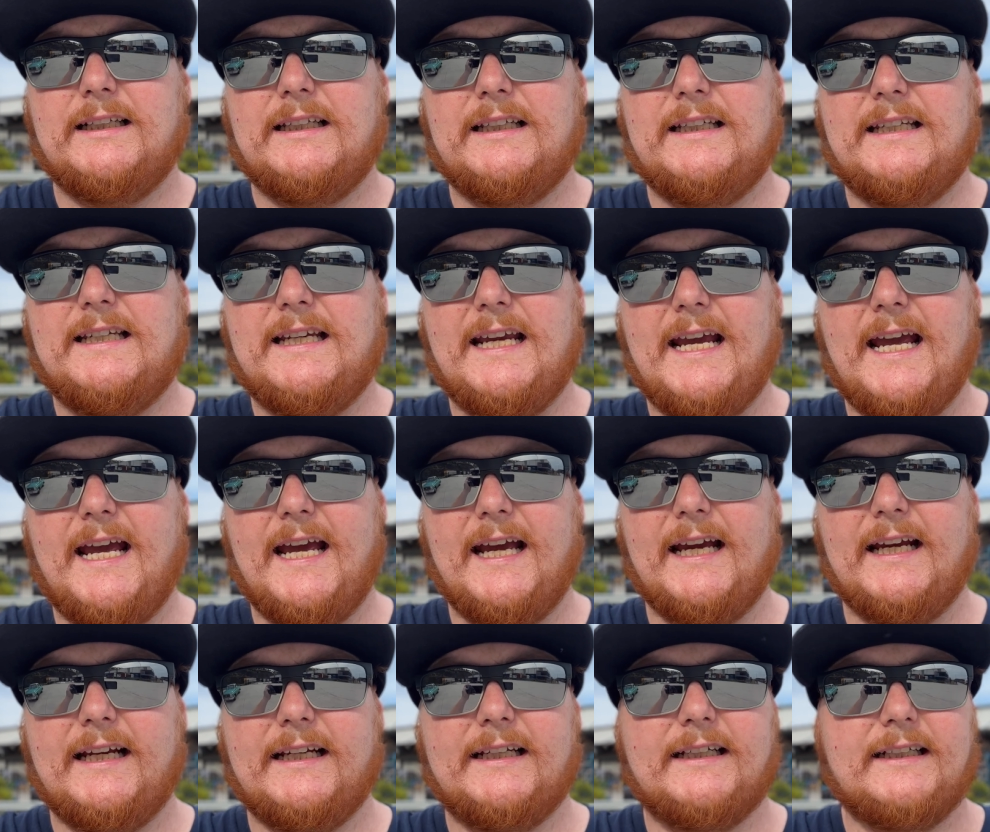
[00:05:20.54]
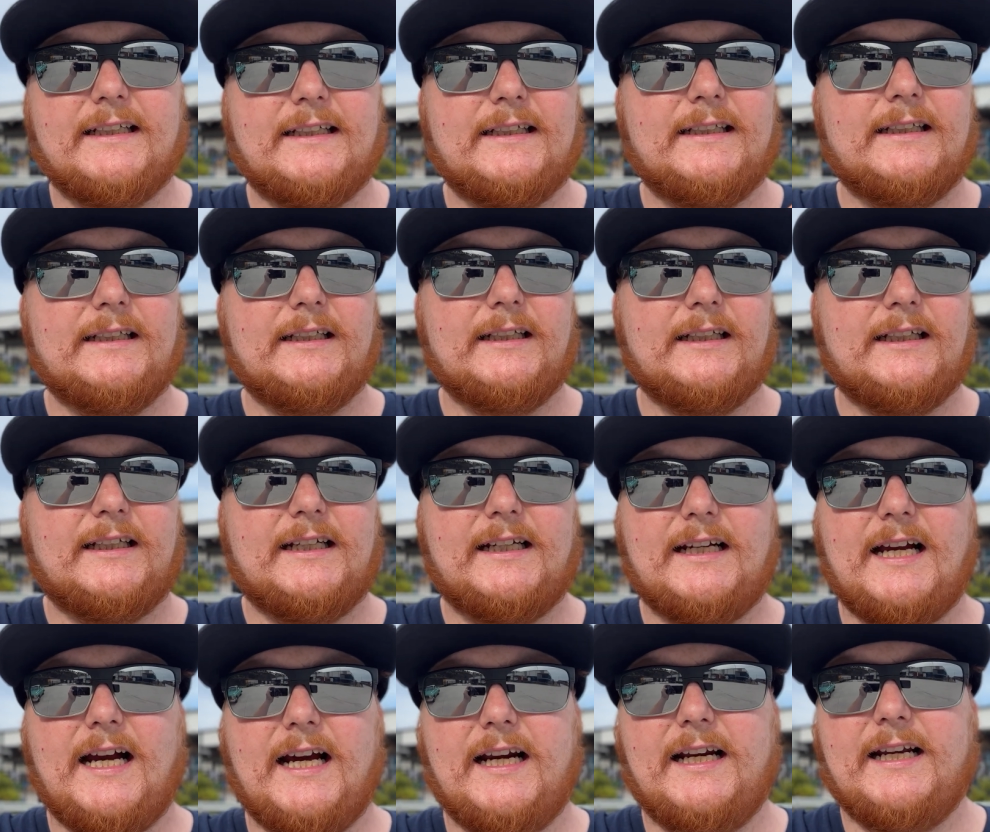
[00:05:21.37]
yeah,
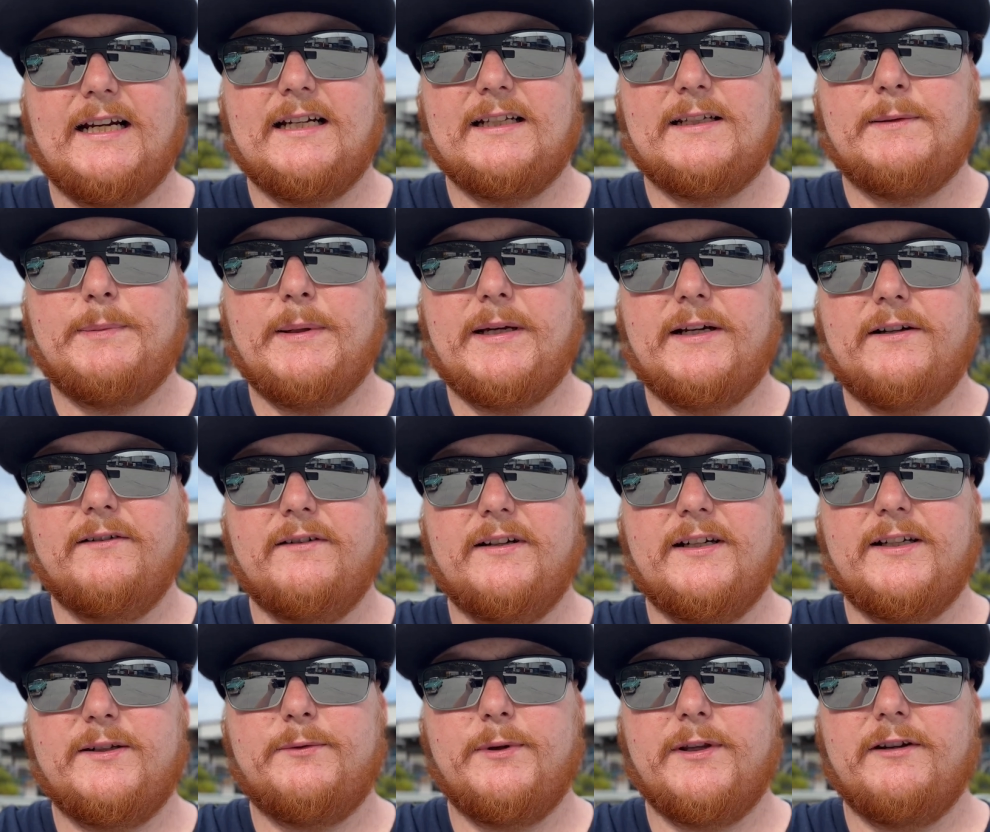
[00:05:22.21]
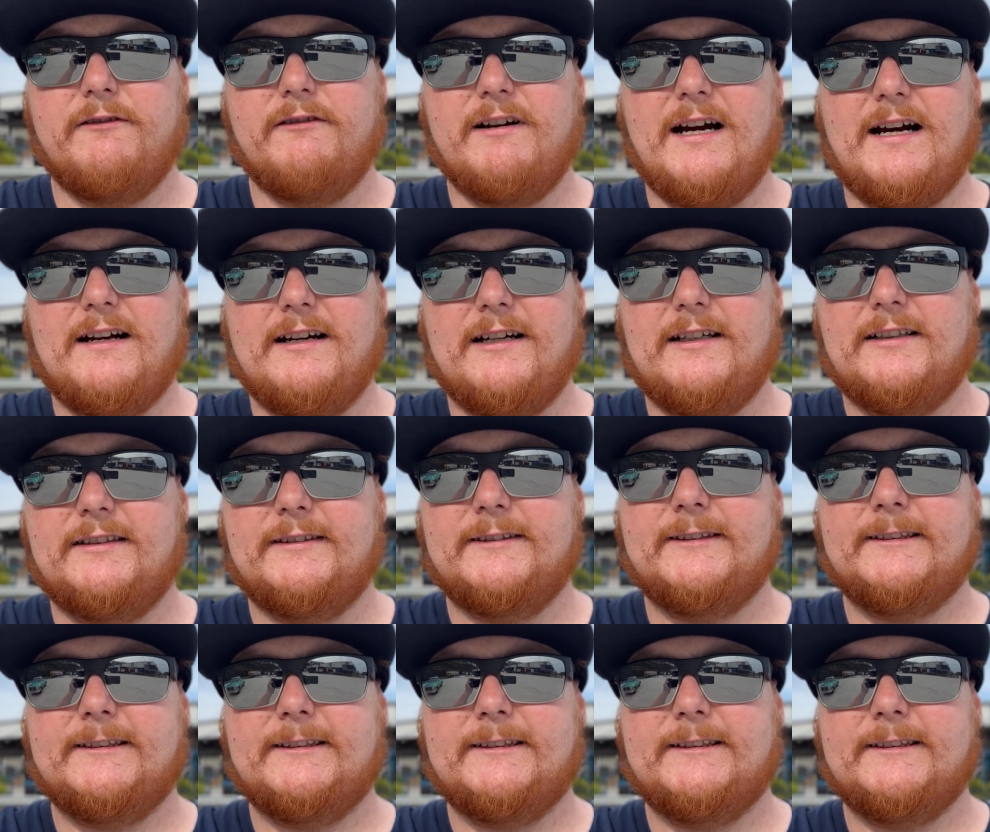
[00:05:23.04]
cutting out speaker rings with a router.